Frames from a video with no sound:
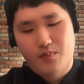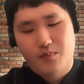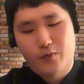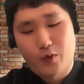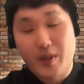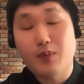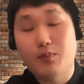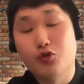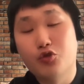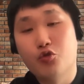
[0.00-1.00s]
for
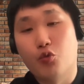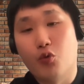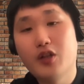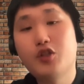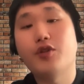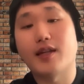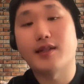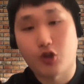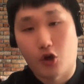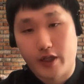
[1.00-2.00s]
people who want to get
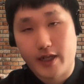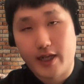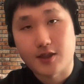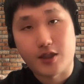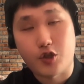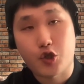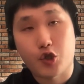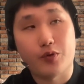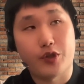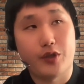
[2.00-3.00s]
started as an
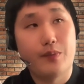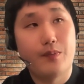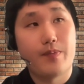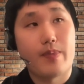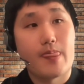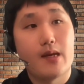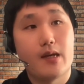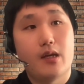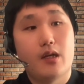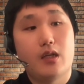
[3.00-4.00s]
interpreter,
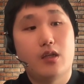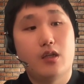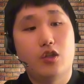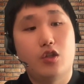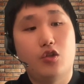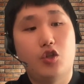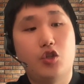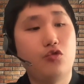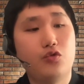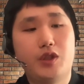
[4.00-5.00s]

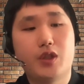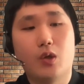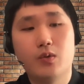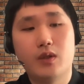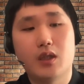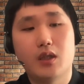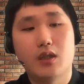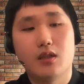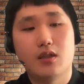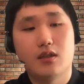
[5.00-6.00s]
you don't
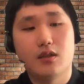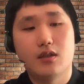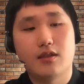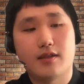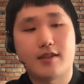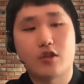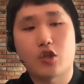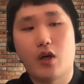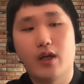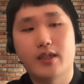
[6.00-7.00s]

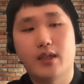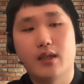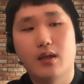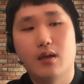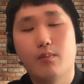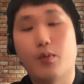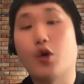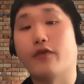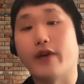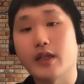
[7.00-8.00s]
start
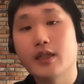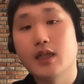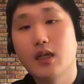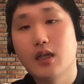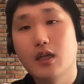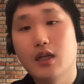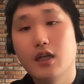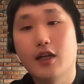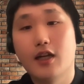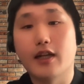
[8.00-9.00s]
perfect.
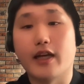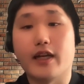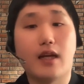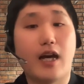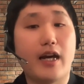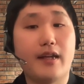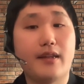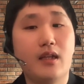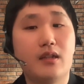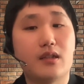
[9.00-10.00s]
Like, I
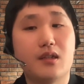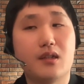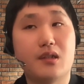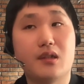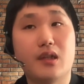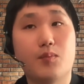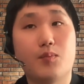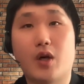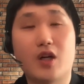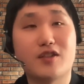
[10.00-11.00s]
think the
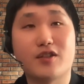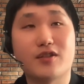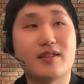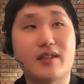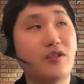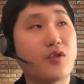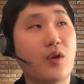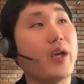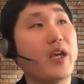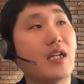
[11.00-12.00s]
imposter syndrome
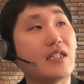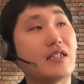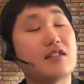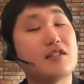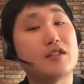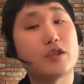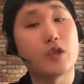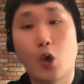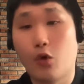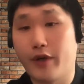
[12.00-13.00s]
is
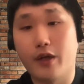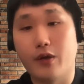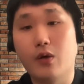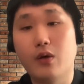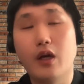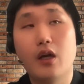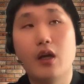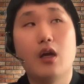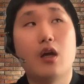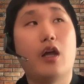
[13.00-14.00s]
so real,
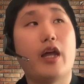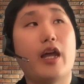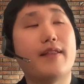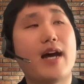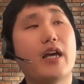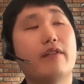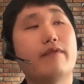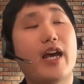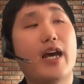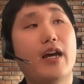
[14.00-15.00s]
And
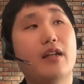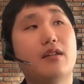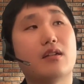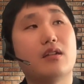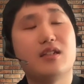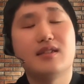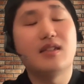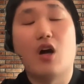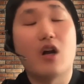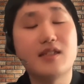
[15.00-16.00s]
this is
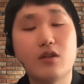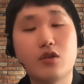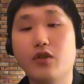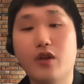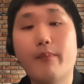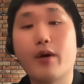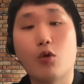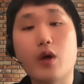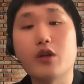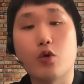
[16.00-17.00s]
honestly the number
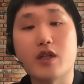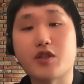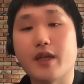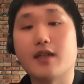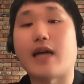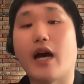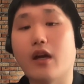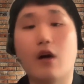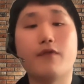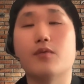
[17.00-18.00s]
one question, because I
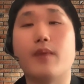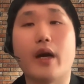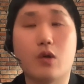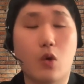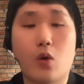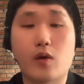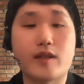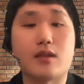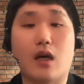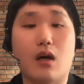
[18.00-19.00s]
offer my
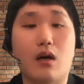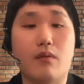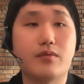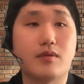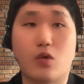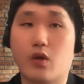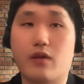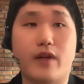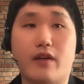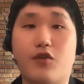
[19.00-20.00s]
course sort
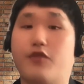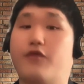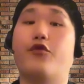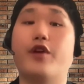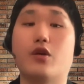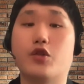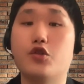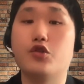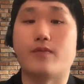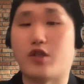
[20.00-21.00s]
of like for free on
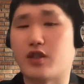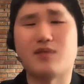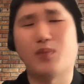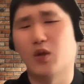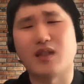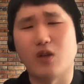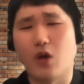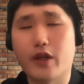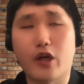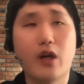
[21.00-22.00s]
YouTube. I just post it
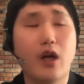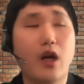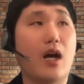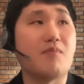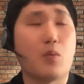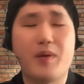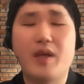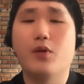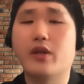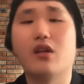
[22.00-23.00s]
on there so
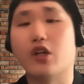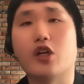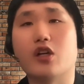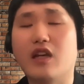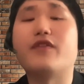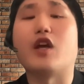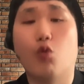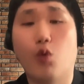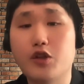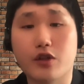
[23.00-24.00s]
people can learn if they
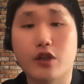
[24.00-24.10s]
want to